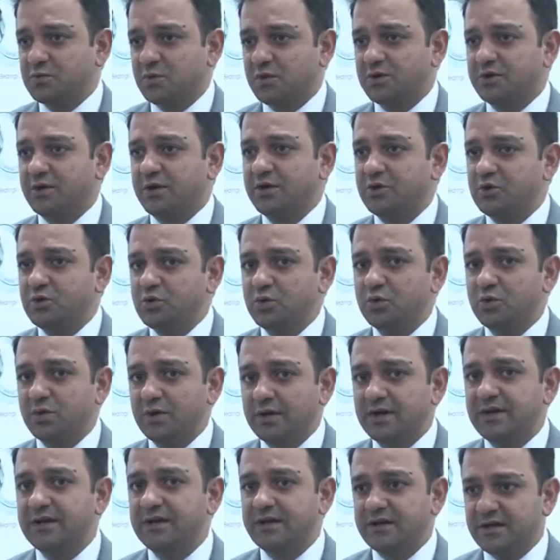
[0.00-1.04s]
what are new
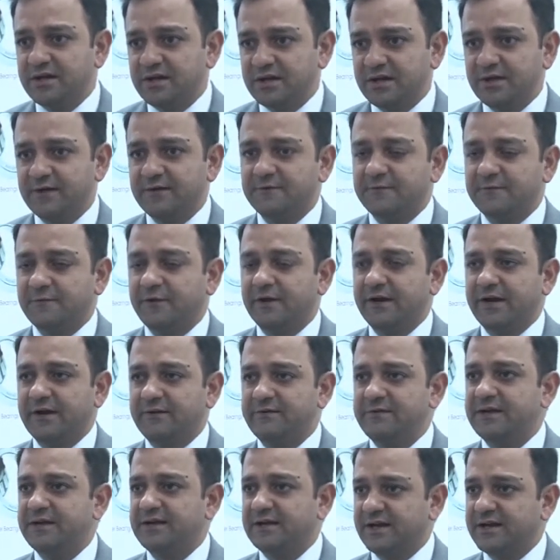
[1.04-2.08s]
in India for
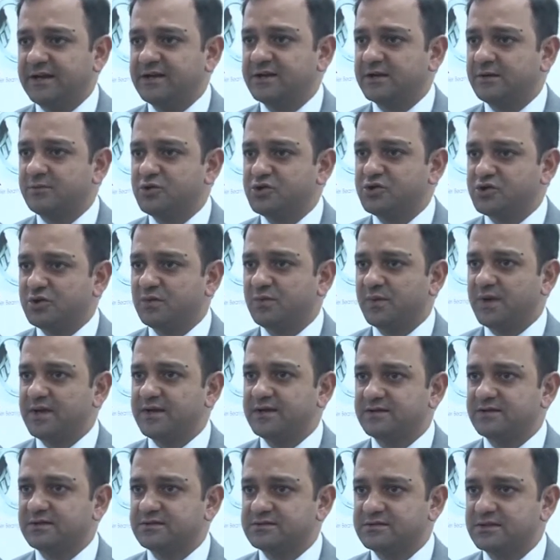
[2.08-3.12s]
heavy and light commercial
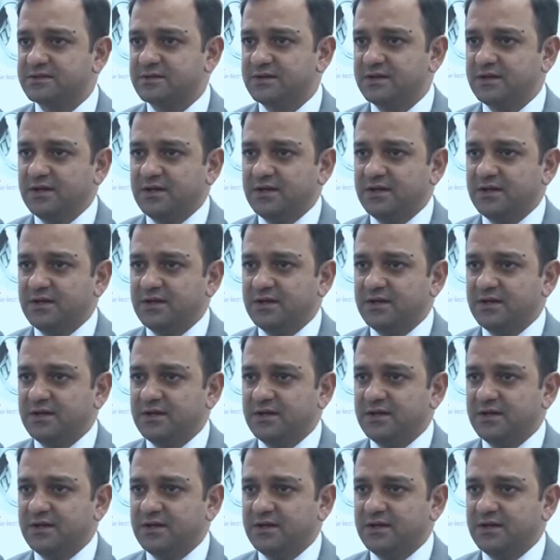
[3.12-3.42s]
vehicles.